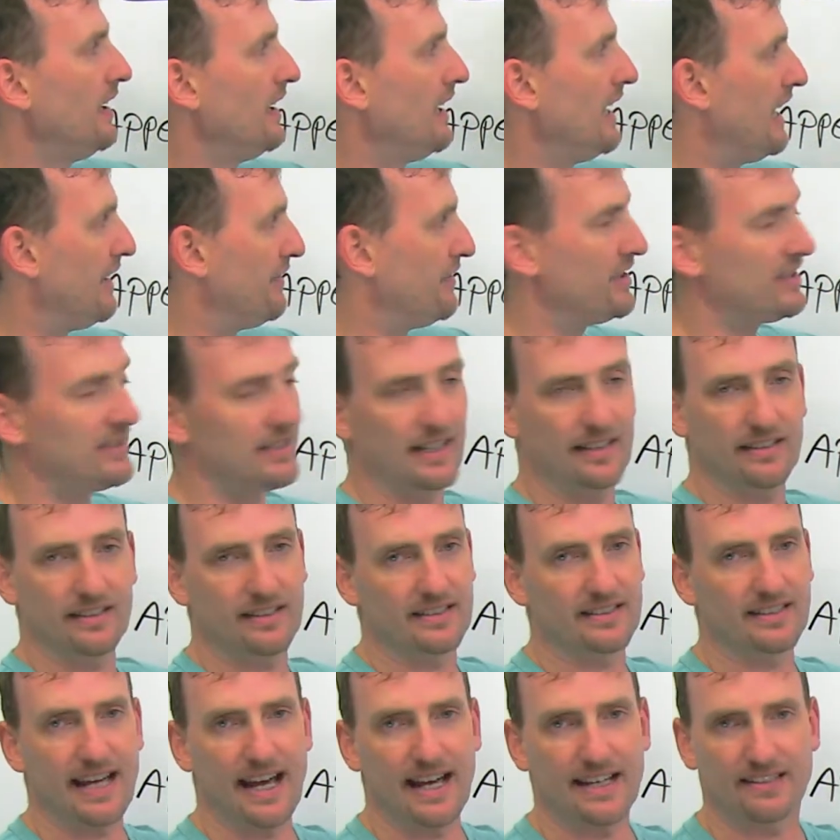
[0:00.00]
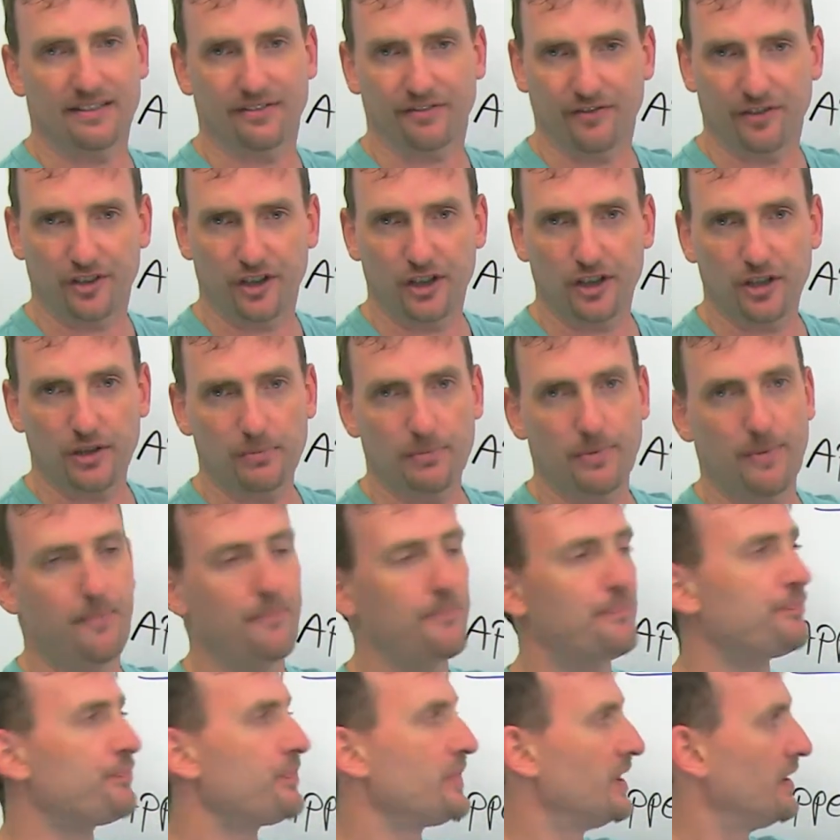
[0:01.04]
Every sentence has a verb.
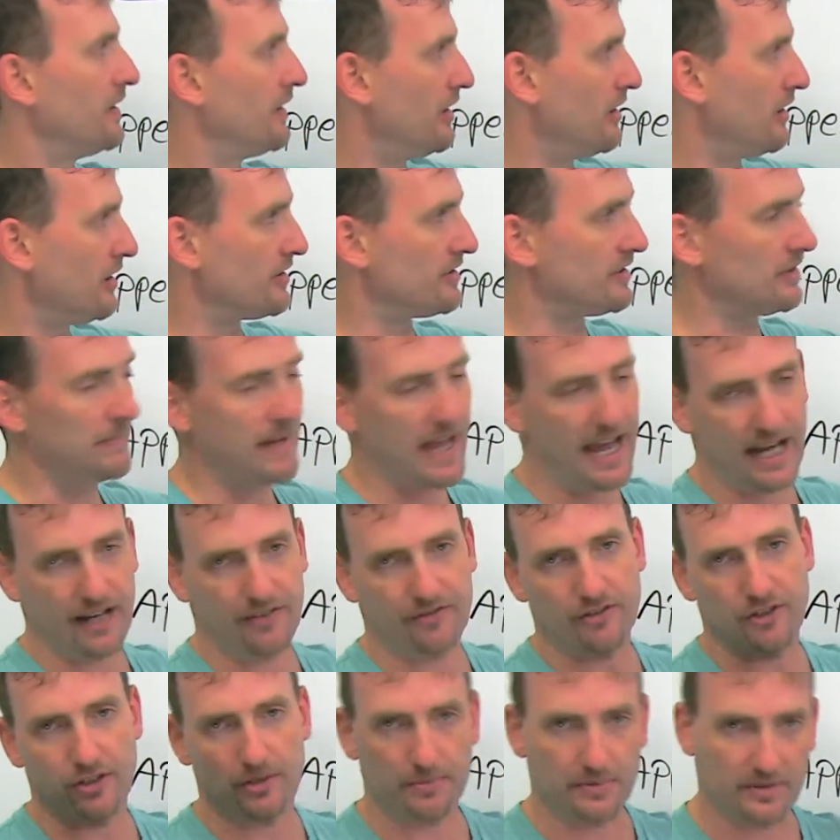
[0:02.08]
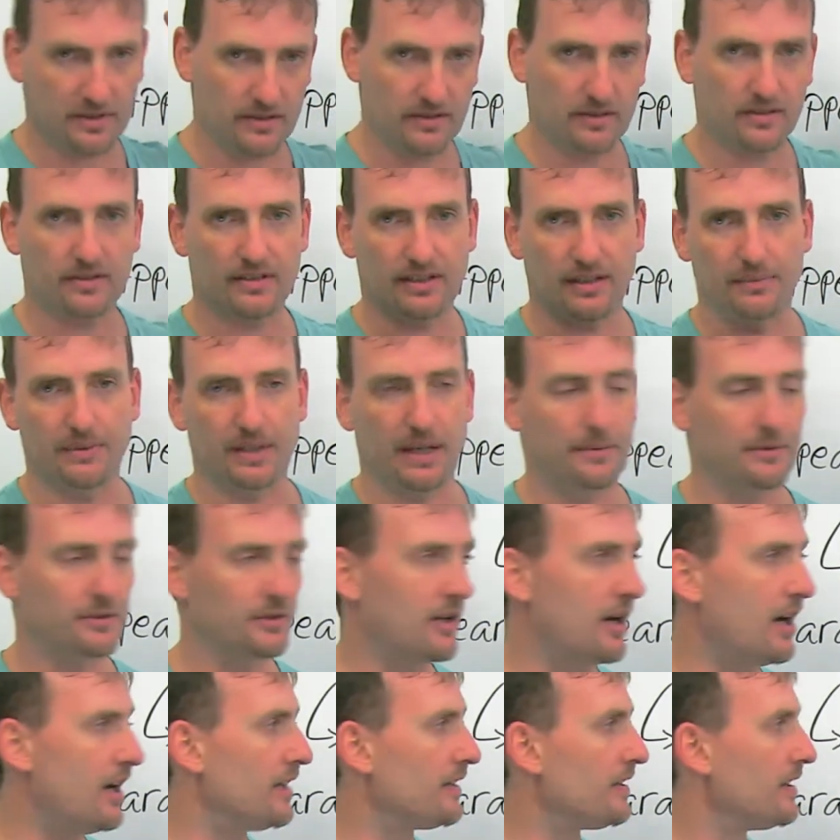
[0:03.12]
There are some adverbs, sometimes
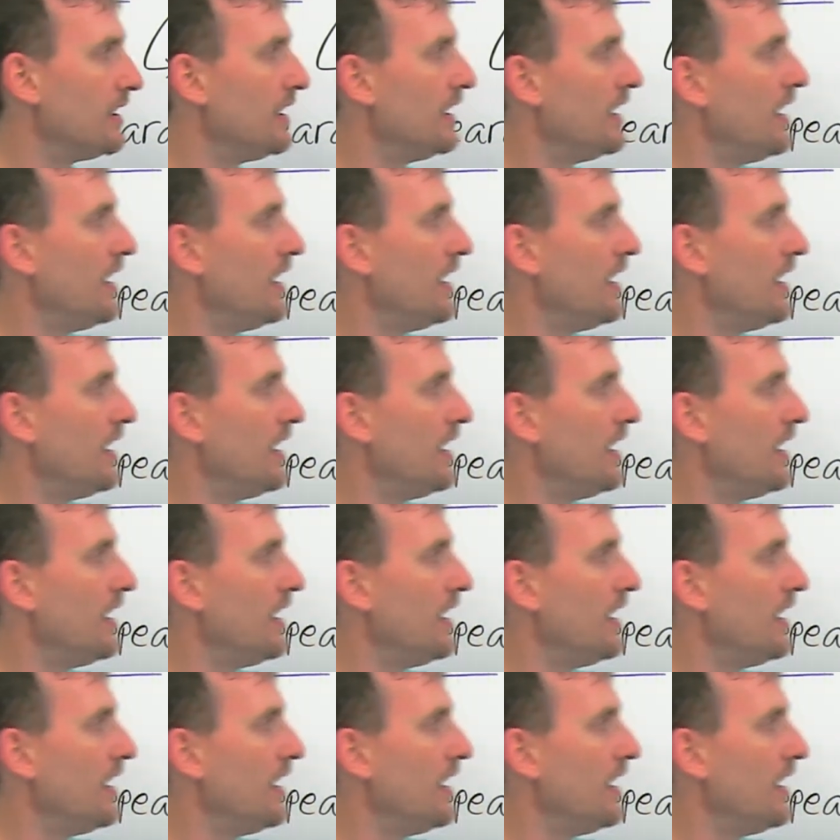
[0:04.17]
not.